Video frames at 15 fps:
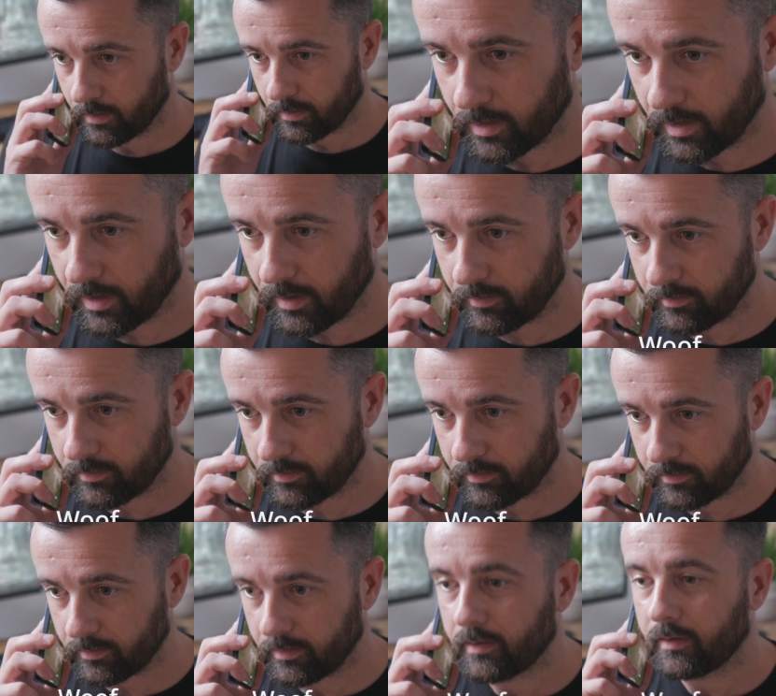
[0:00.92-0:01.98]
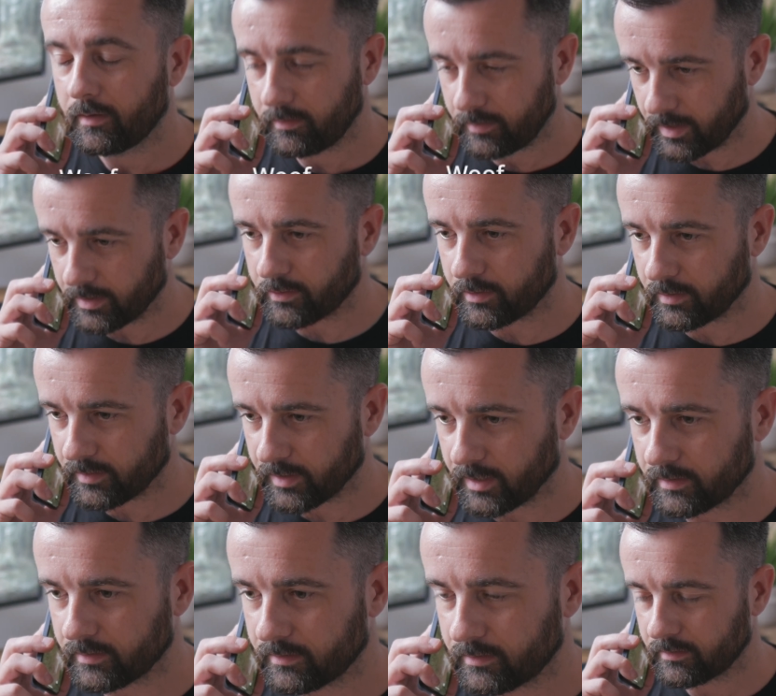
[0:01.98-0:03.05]
Hello? Yeah, got it,
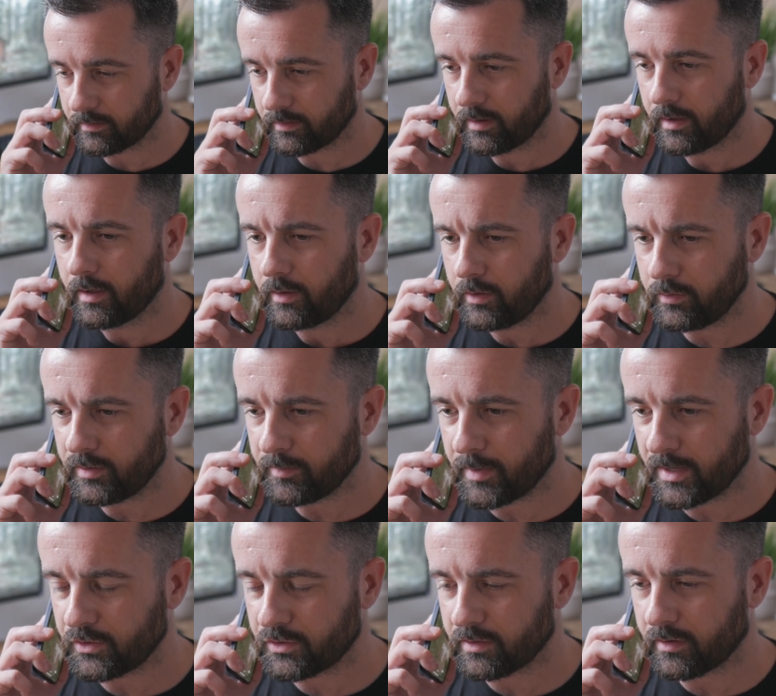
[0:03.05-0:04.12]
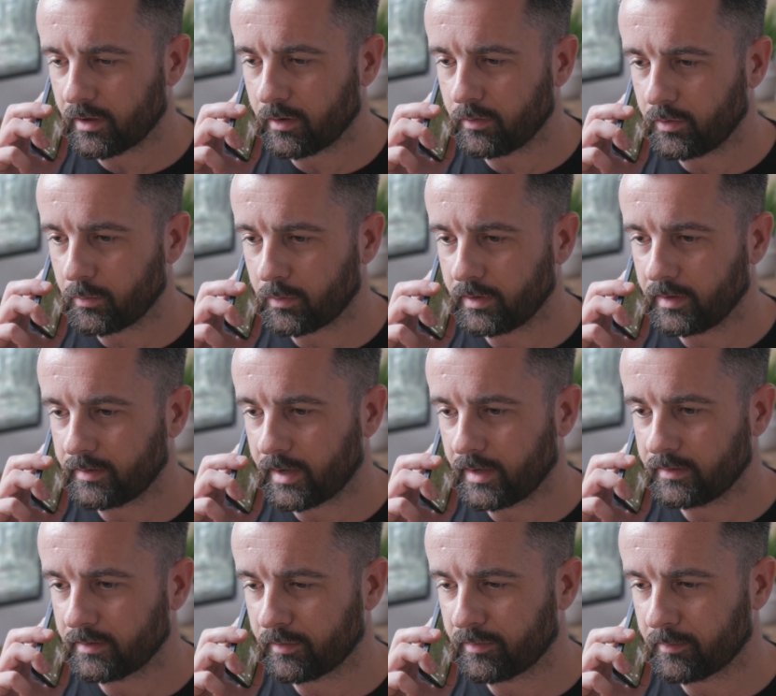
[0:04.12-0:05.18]
thanks. You did mention though you wanted
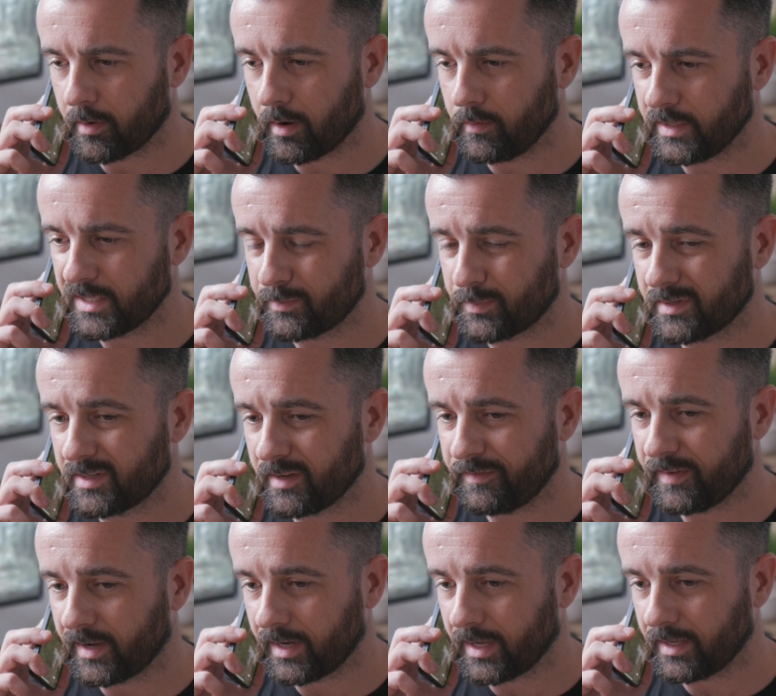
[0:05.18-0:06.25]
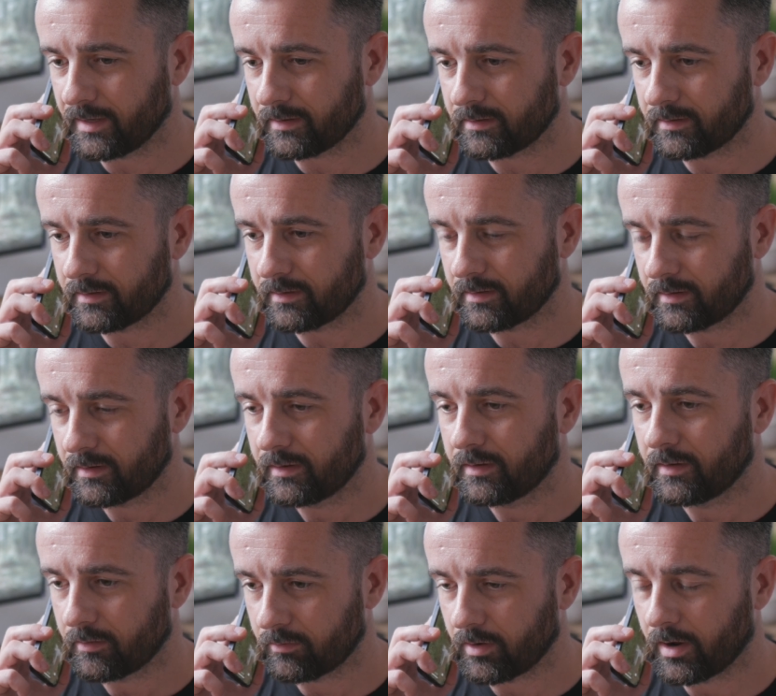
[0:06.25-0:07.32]
data from only specific links?
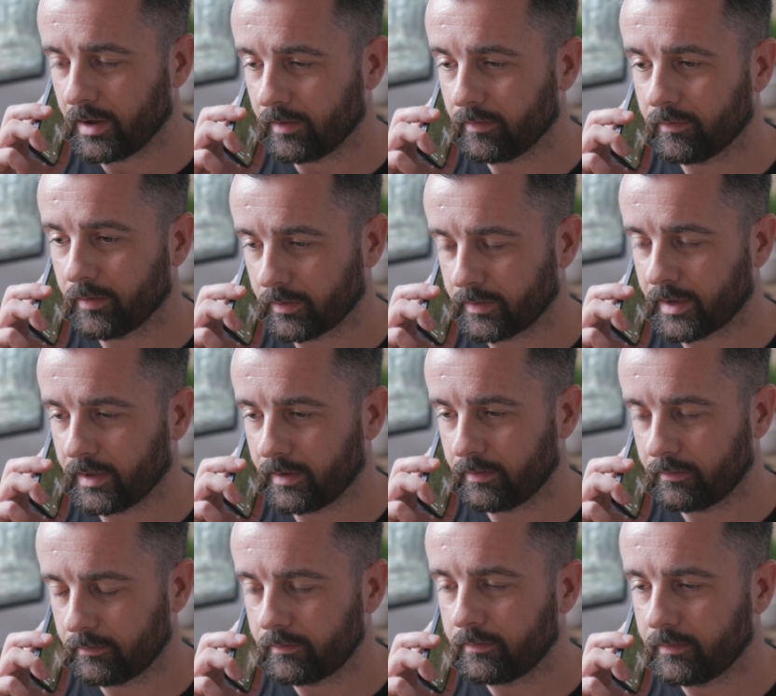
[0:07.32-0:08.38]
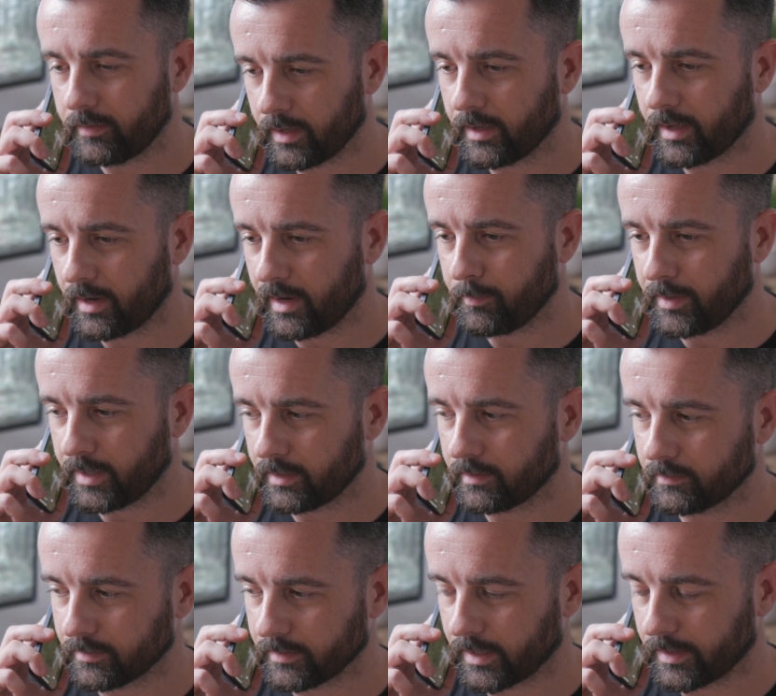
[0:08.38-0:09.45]
Right, okay. Yeah, let me get
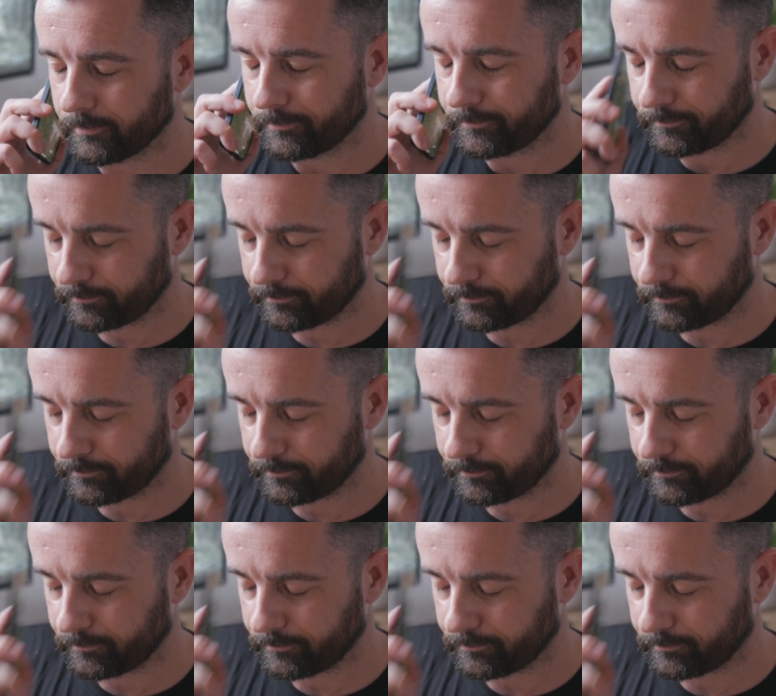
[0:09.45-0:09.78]
onto that.